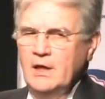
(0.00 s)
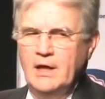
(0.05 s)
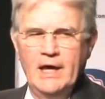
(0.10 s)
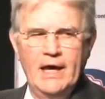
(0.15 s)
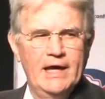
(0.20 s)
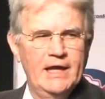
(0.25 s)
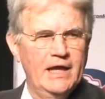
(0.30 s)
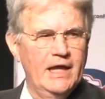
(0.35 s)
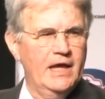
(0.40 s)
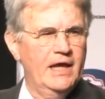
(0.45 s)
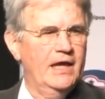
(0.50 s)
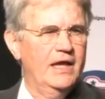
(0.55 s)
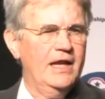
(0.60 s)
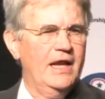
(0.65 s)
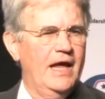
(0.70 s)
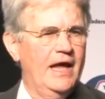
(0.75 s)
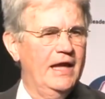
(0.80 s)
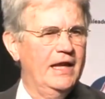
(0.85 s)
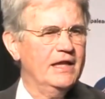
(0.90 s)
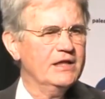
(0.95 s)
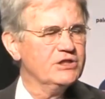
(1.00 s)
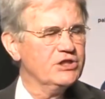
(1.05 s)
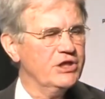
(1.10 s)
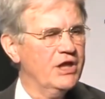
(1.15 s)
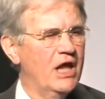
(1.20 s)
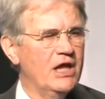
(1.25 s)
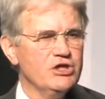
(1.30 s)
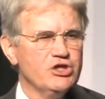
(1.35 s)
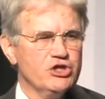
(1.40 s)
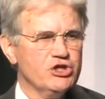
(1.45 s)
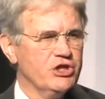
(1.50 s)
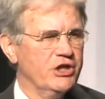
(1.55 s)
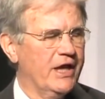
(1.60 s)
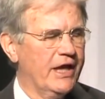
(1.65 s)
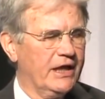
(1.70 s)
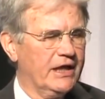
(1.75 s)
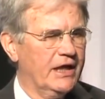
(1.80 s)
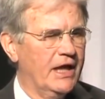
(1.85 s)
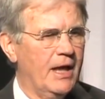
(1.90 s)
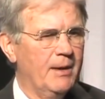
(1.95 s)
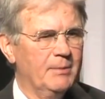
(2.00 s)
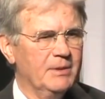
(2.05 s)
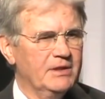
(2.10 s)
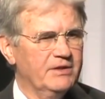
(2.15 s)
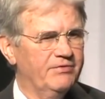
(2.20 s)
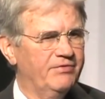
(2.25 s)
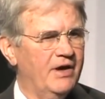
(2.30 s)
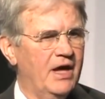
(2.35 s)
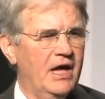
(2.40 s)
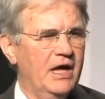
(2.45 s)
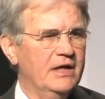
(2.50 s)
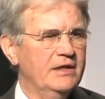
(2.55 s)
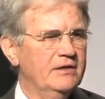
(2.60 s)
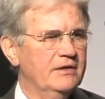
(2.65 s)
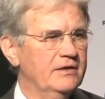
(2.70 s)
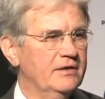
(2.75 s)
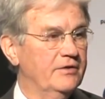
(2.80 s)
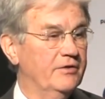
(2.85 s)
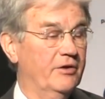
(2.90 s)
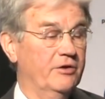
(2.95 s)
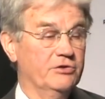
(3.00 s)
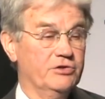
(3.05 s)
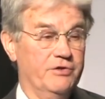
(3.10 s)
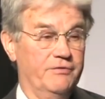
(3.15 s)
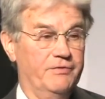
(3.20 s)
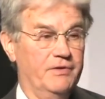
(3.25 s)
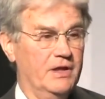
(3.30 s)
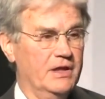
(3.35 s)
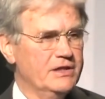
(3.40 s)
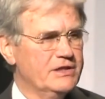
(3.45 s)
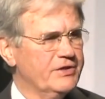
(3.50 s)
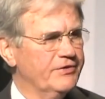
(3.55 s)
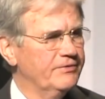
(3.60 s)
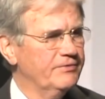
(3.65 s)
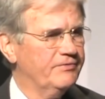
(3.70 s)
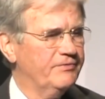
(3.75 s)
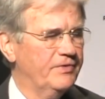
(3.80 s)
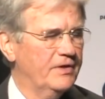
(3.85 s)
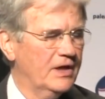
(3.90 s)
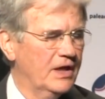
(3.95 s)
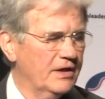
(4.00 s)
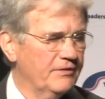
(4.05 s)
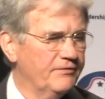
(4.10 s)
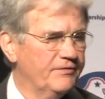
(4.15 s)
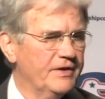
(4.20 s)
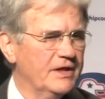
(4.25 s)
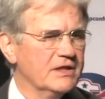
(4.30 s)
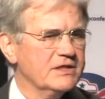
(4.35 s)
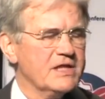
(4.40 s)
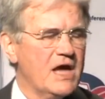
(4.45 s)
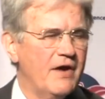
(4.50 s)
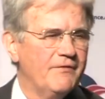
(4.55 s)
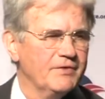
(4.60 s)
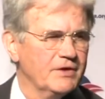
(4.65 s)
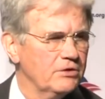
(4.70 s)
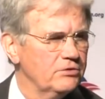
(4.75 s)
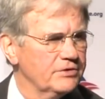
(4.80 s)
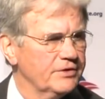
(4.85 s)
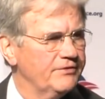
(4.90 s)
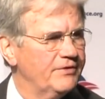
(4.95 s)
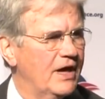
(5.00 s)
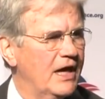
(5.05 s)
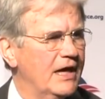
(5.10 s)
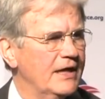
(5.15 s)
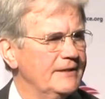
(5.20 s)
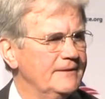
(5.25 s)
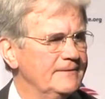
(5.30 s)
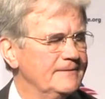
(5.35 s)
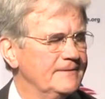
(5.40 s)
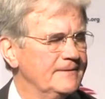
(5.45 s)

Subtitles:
And it's not just an economic divide. There's a philosophical divide.